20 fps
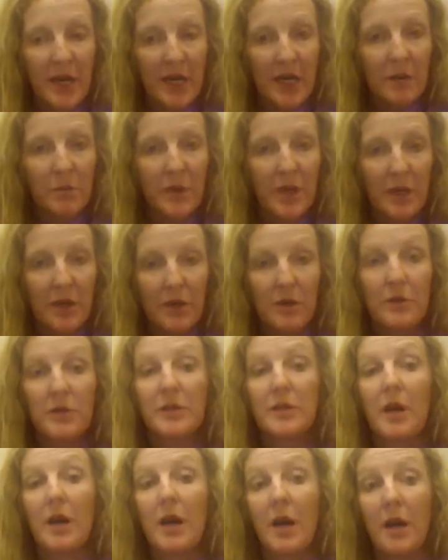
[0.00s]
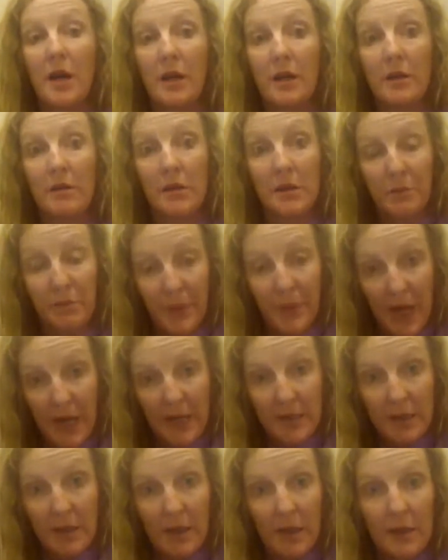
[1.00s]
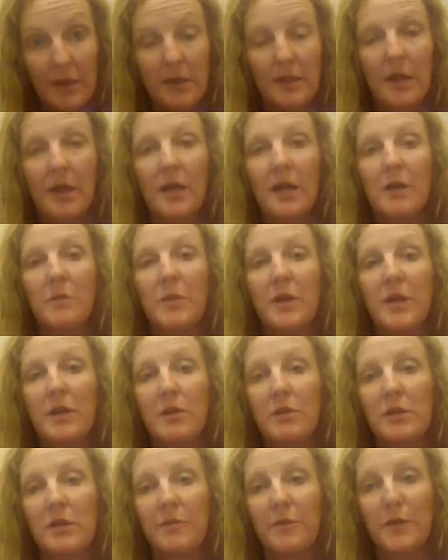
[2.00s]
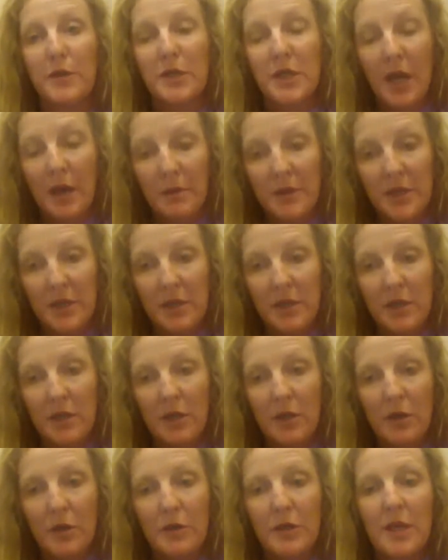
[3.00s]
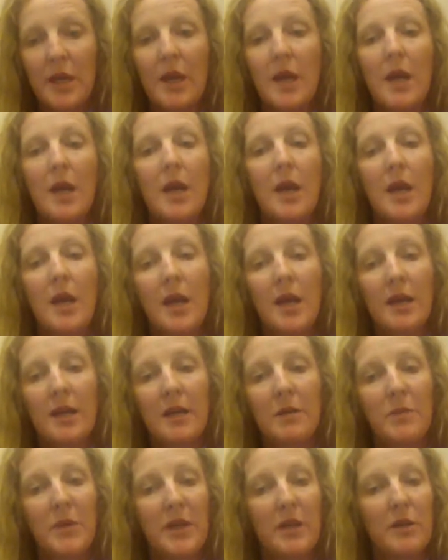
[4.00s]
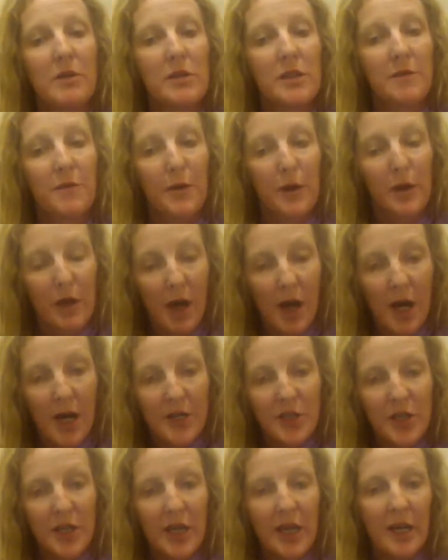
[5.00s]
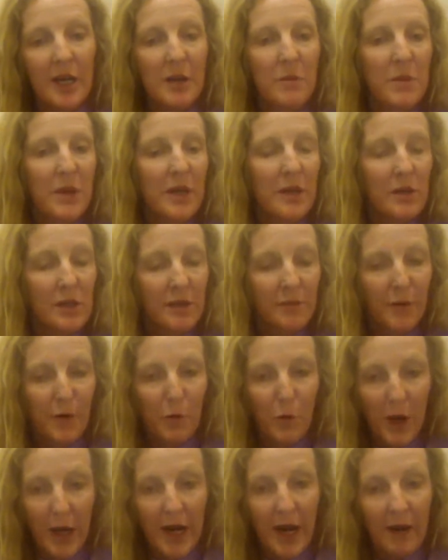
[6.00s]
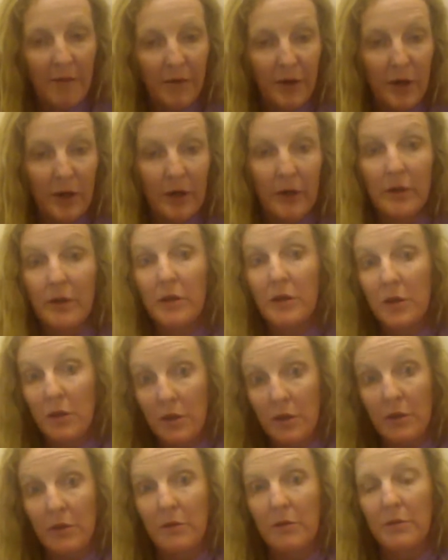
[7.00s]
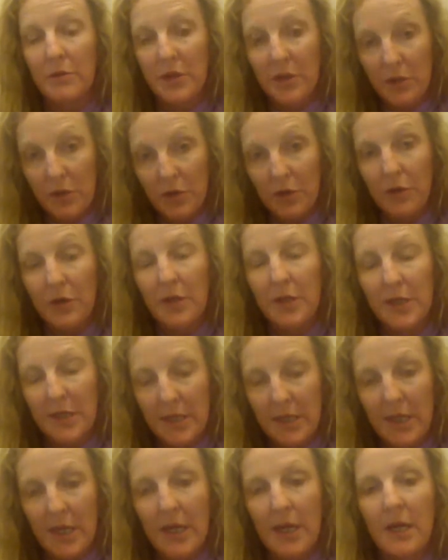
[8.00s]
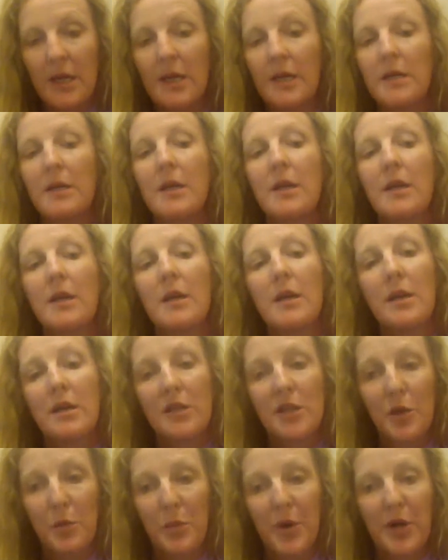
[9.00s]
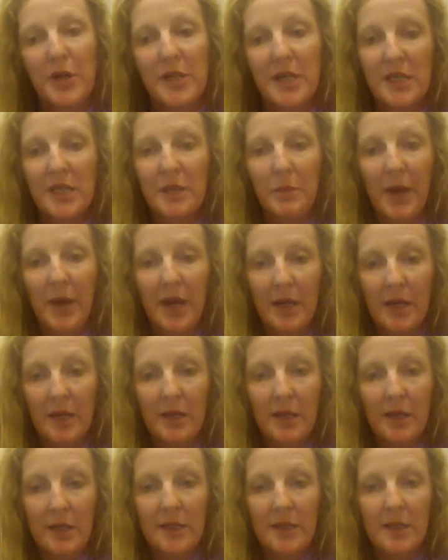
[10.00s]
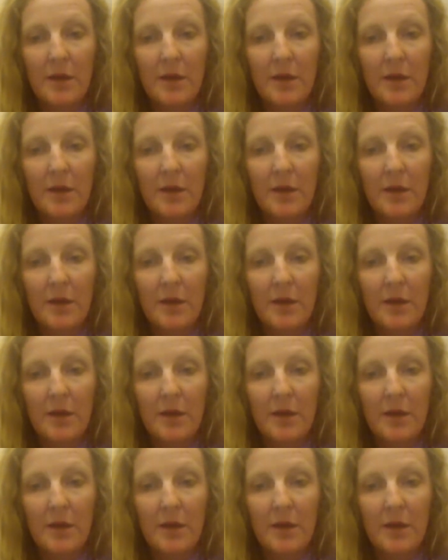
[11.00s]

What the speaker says: money can be used on buses, it can be used for substitutes, lodging, it can be used for whatever your students need to participate in these